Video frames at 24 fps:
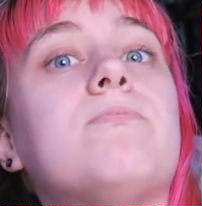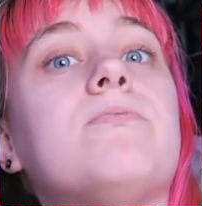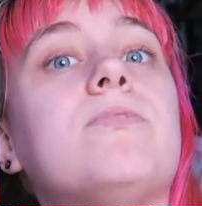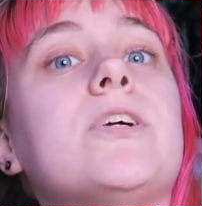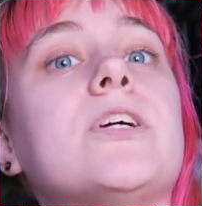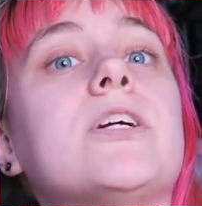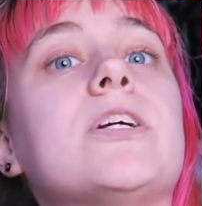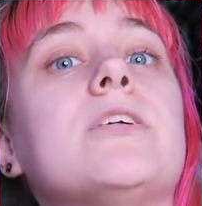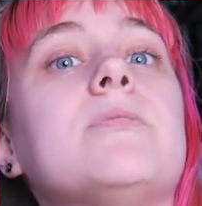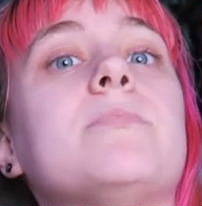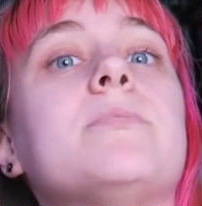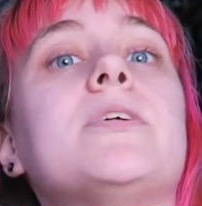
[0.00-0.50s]

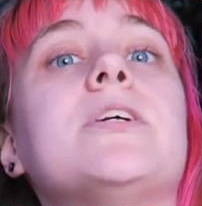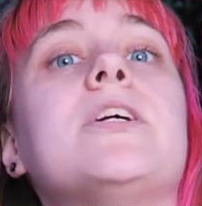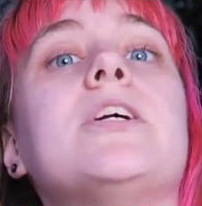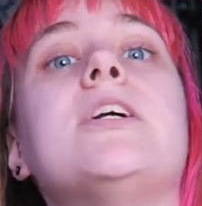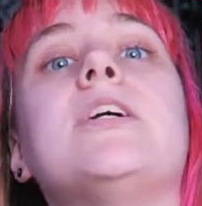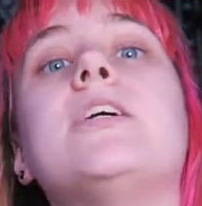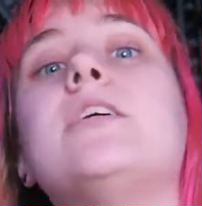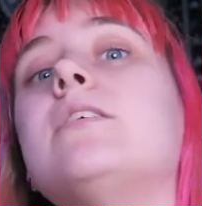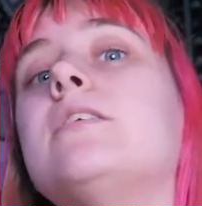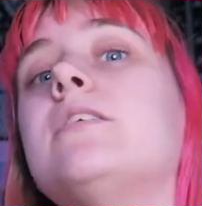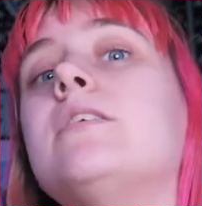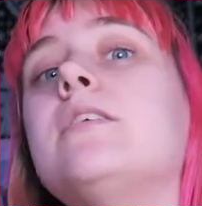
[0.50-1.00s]
fuck up
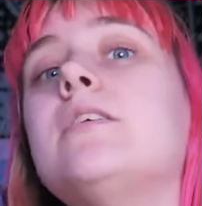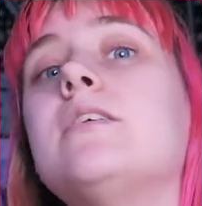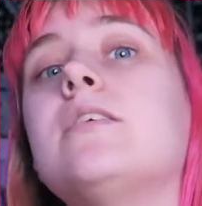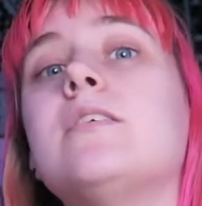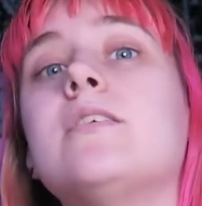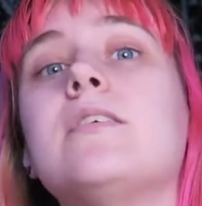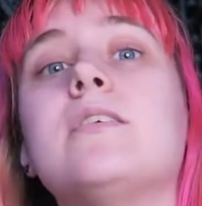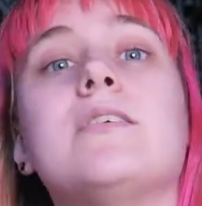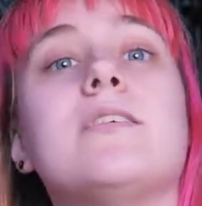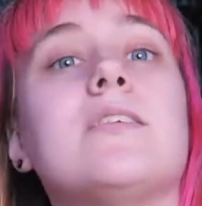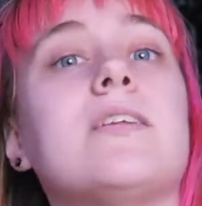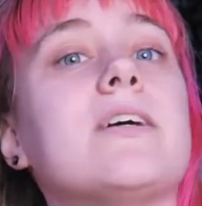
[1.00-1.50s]
again
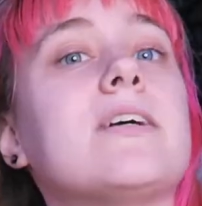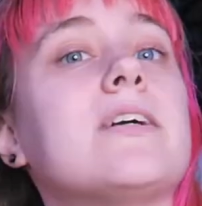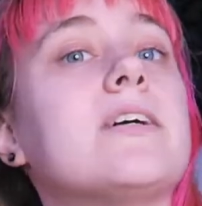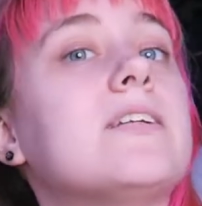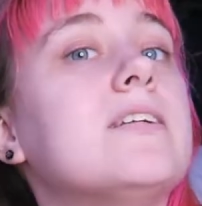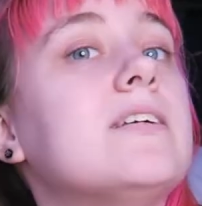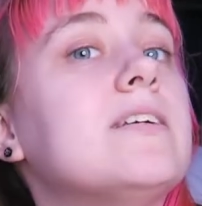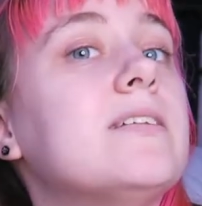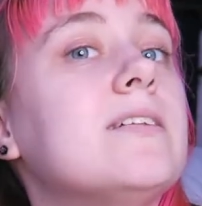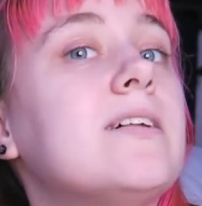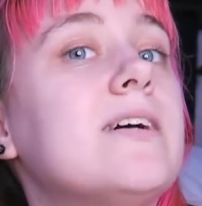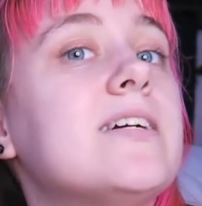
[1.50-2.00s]
like
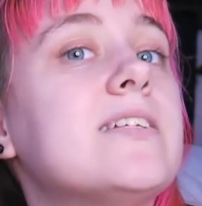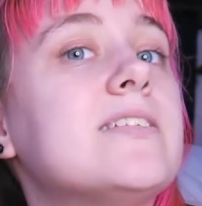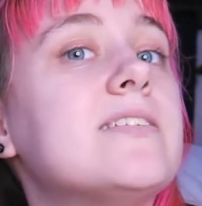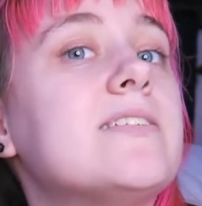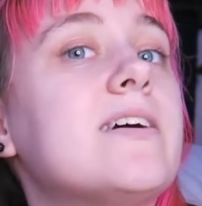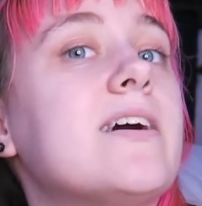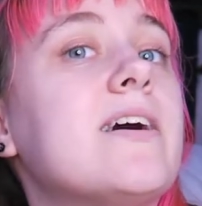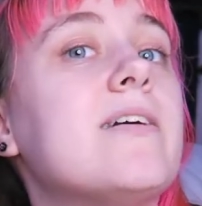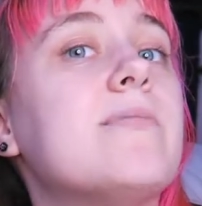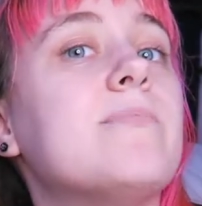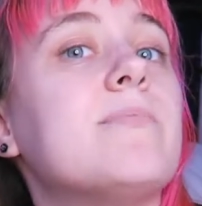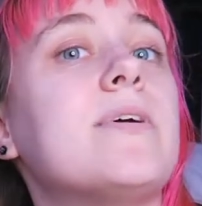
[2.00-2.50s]
I did last
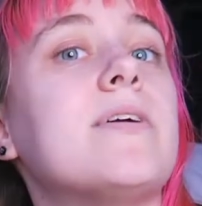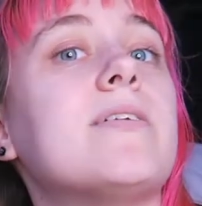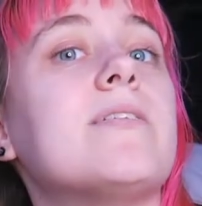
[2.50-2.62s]
time.